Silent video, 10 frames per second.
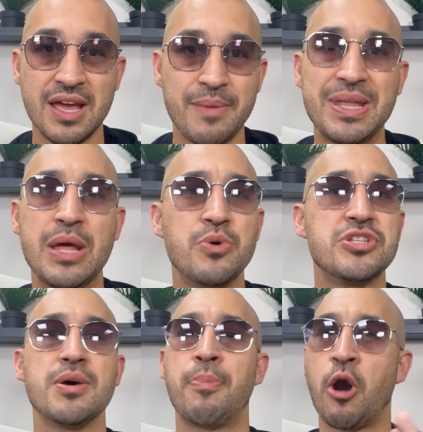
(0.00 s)
I mean, it
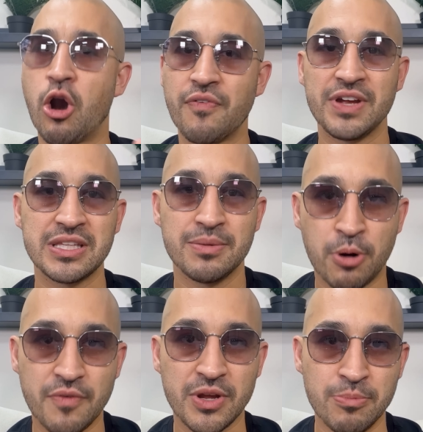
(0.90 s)
was the perfect,
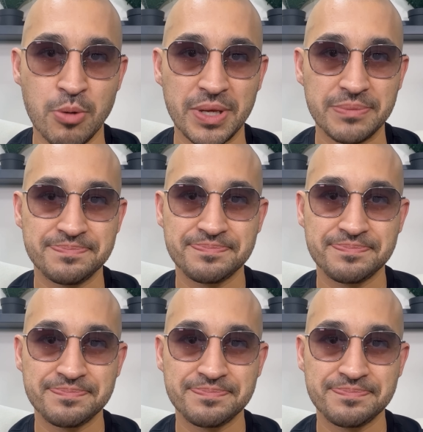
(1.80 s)
perfect moment.